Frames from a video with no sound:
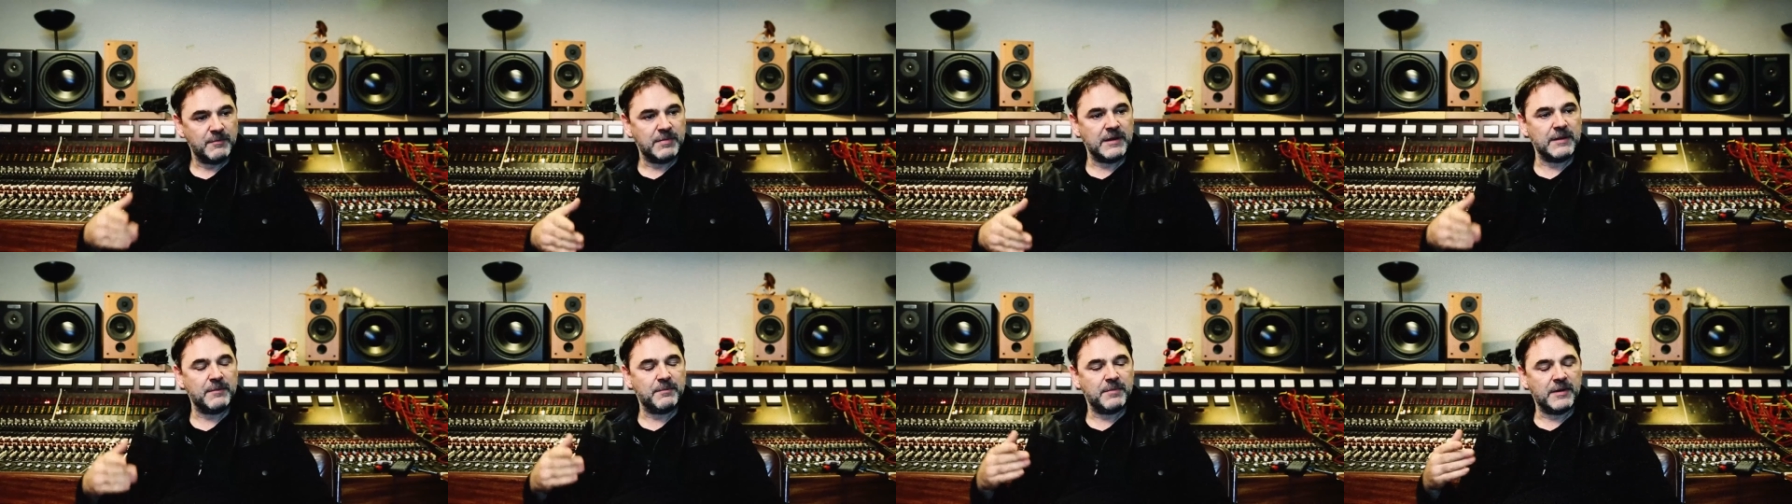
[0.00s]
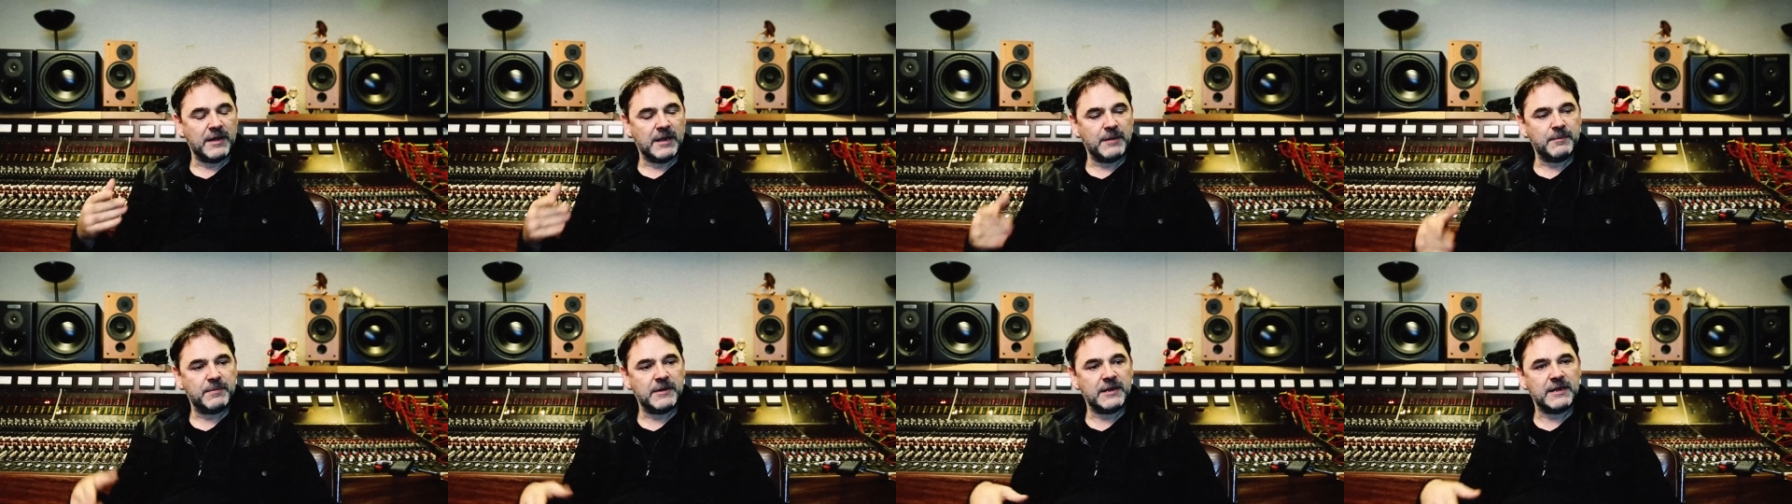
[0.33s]
bit
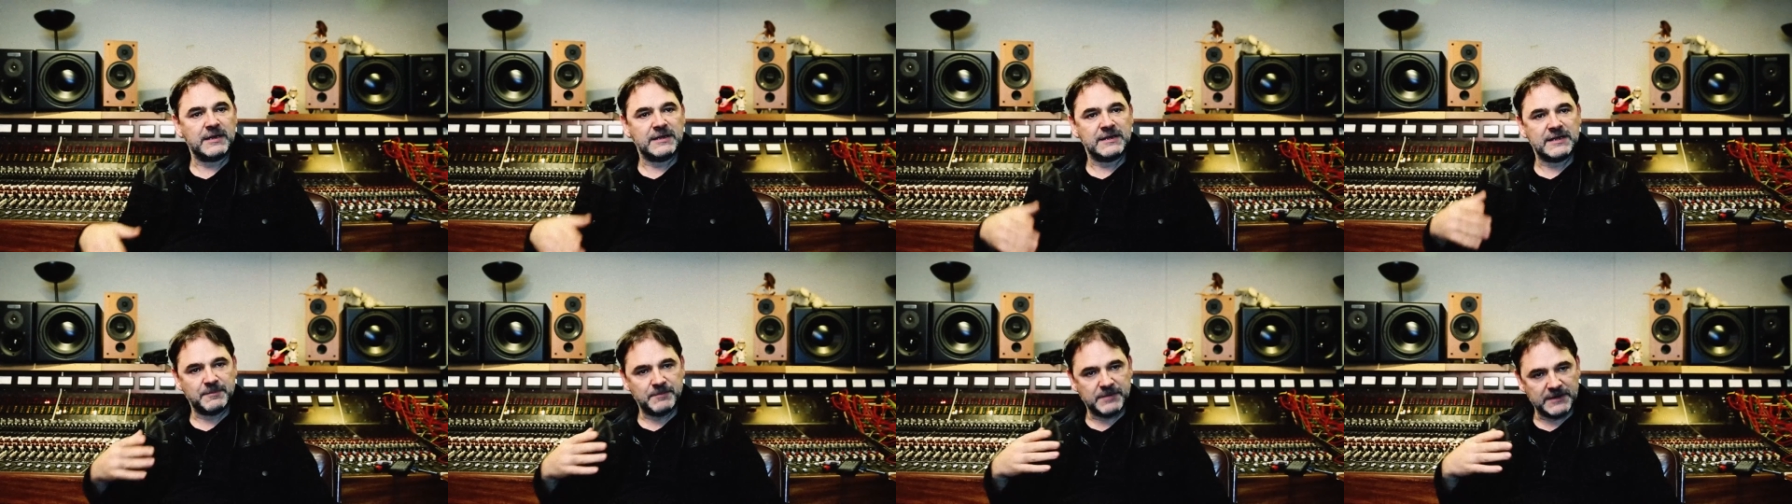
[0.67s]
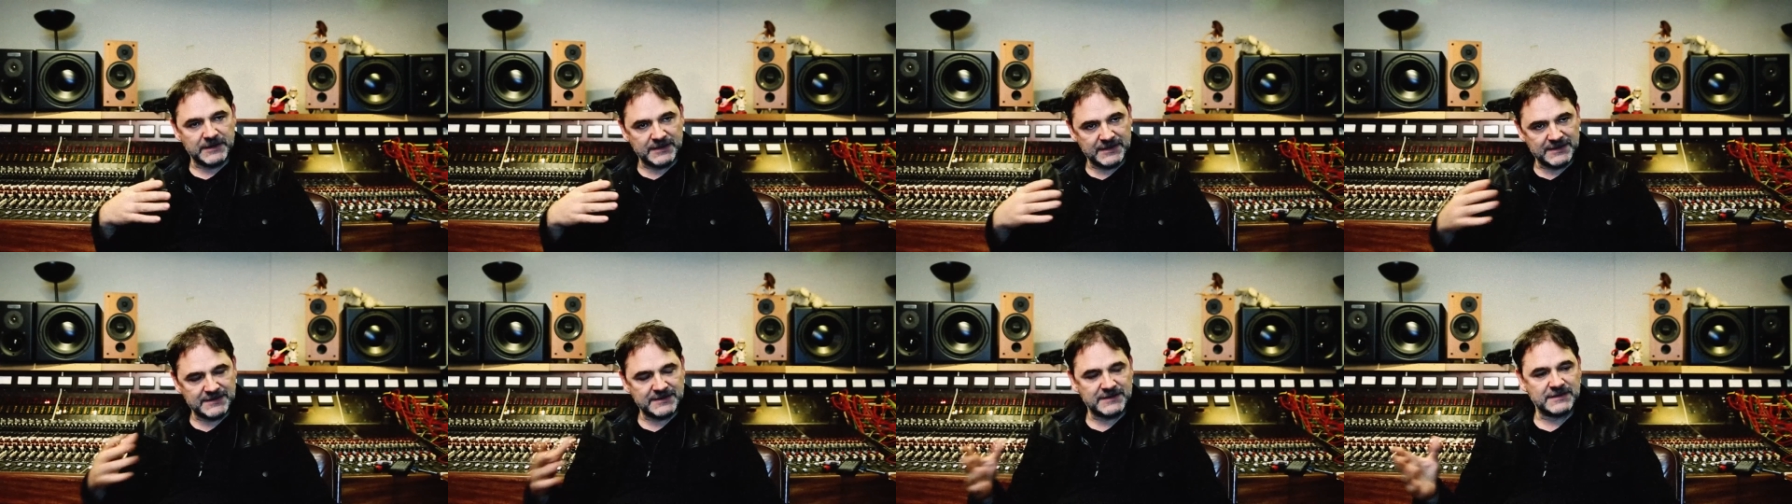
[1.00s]
by bit,
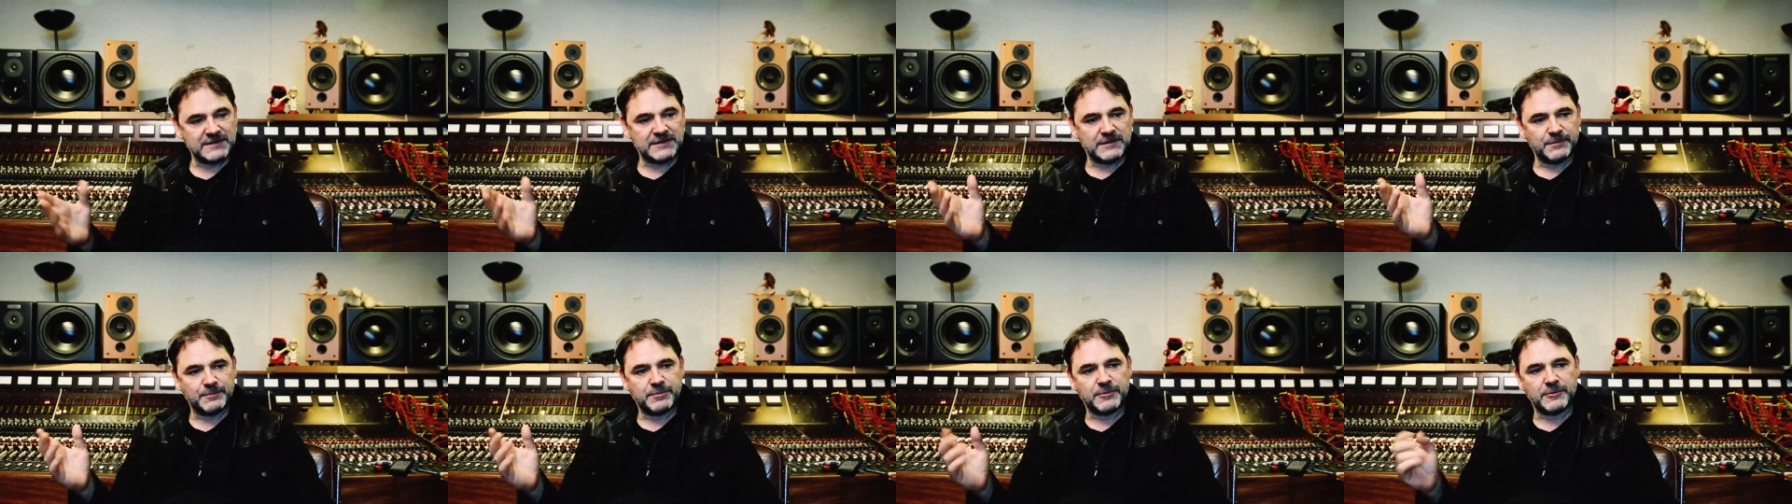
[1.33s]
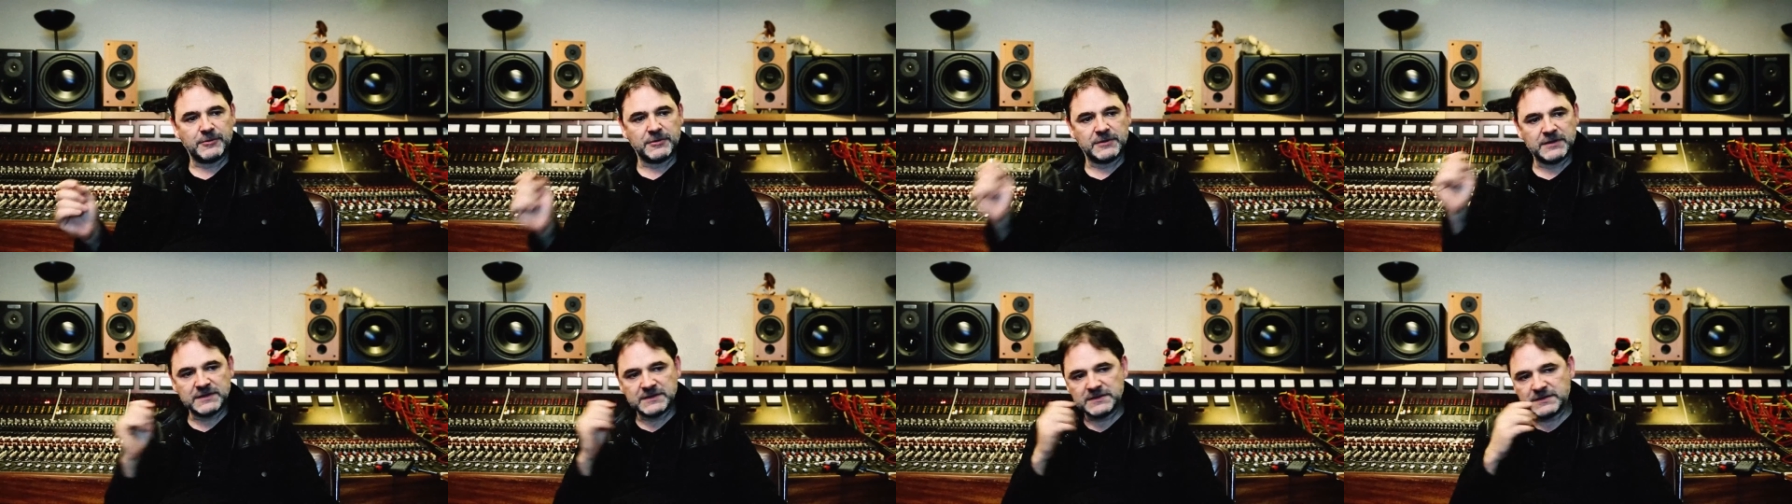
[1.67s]
but this is the
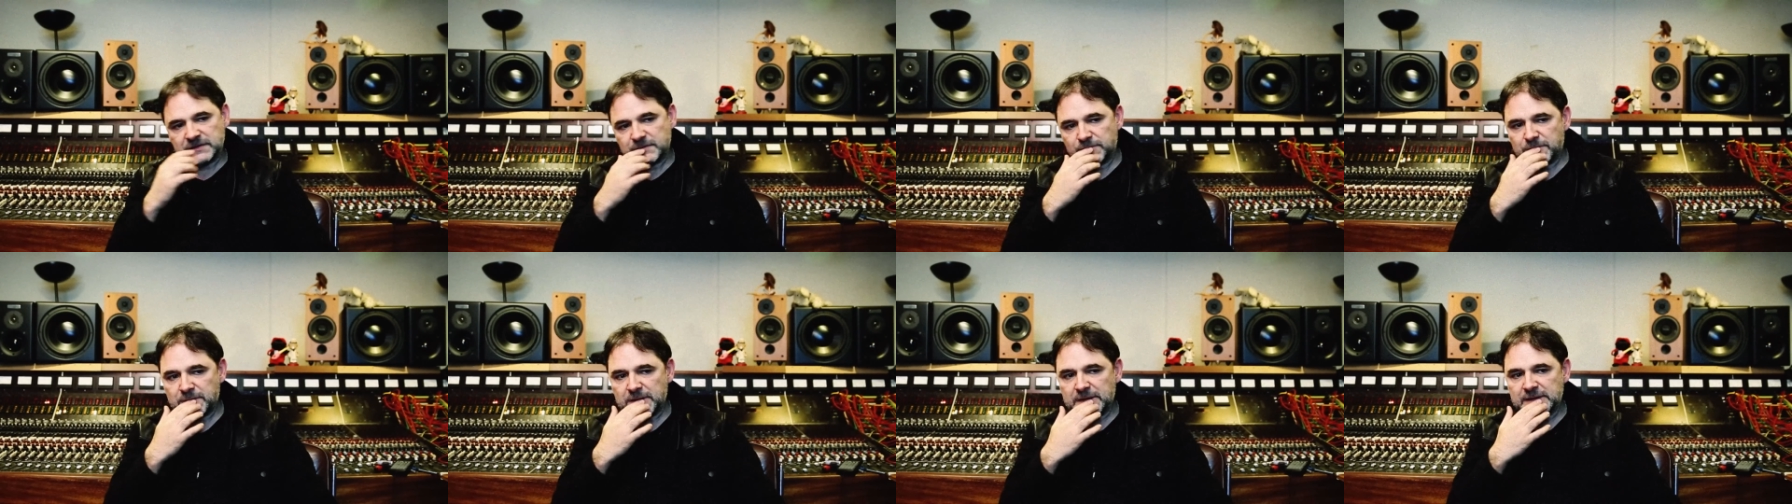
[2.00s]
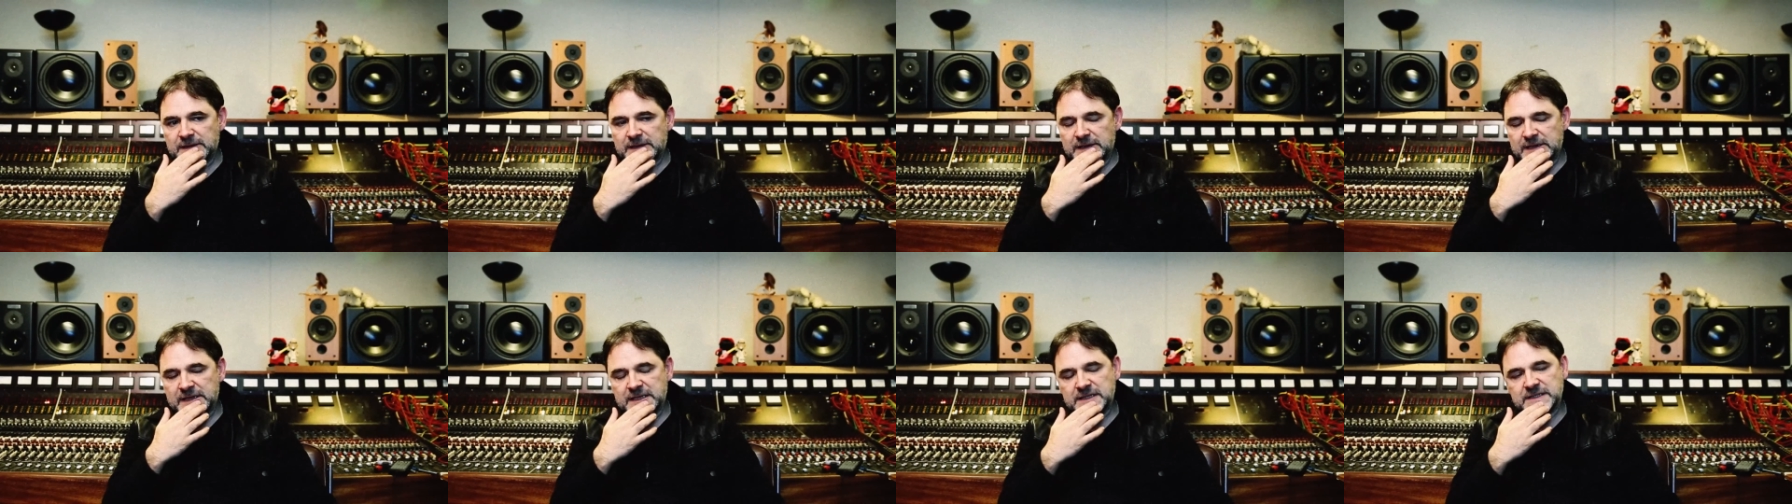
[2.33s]
broadest
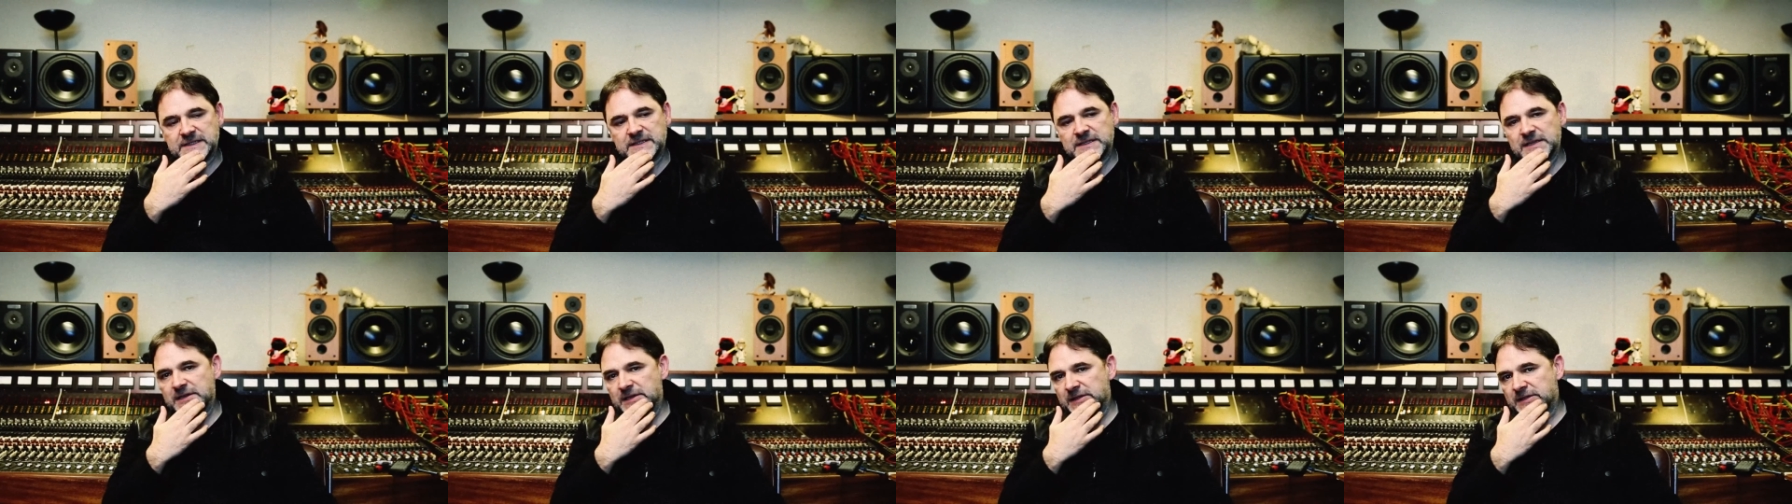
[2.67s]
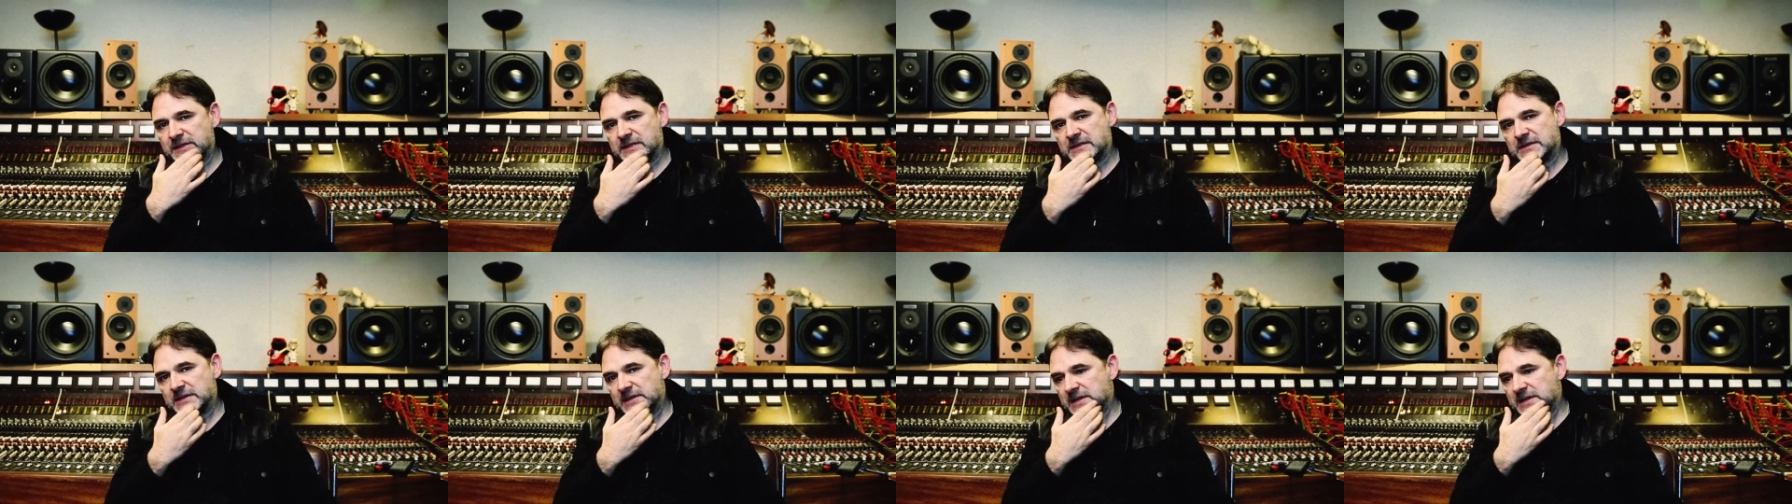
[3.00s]
one that he's done.